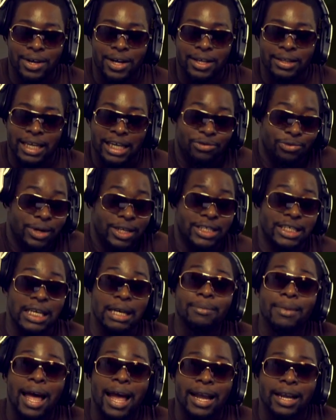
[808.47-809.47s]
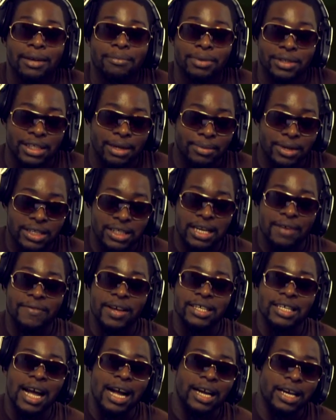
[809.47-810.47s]
That's what it seemed like. But some of this stuff
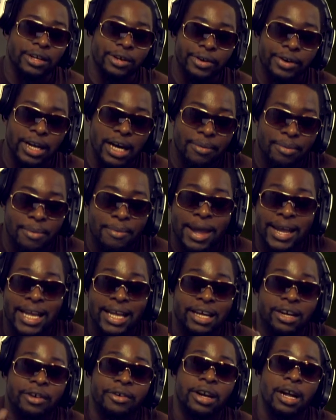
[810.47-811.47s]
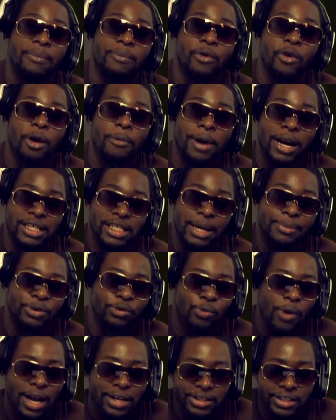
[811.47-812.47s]
has got cleared up. It may get cleared up more by the time
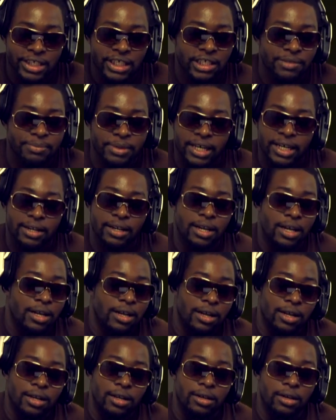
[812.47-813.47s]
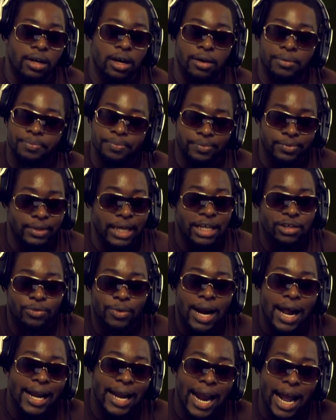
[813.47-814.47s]
you watch this, but that's
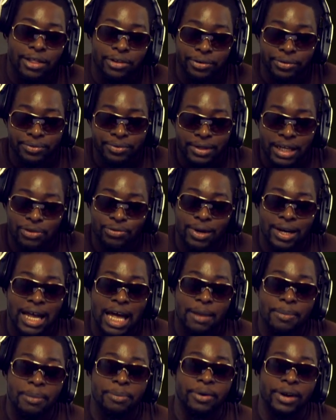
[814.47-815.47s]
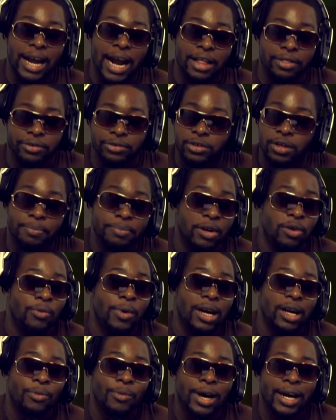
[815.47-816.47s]
what I gather. That's what a lot of people gather. So put
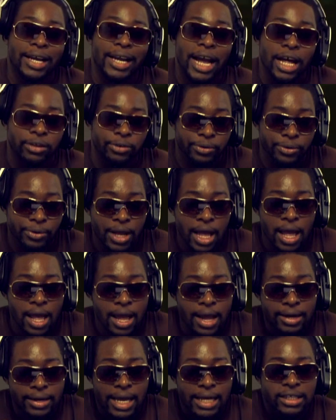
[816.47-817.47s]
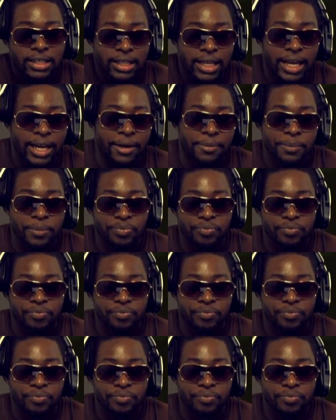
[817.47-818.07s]
one and one together. Next thing,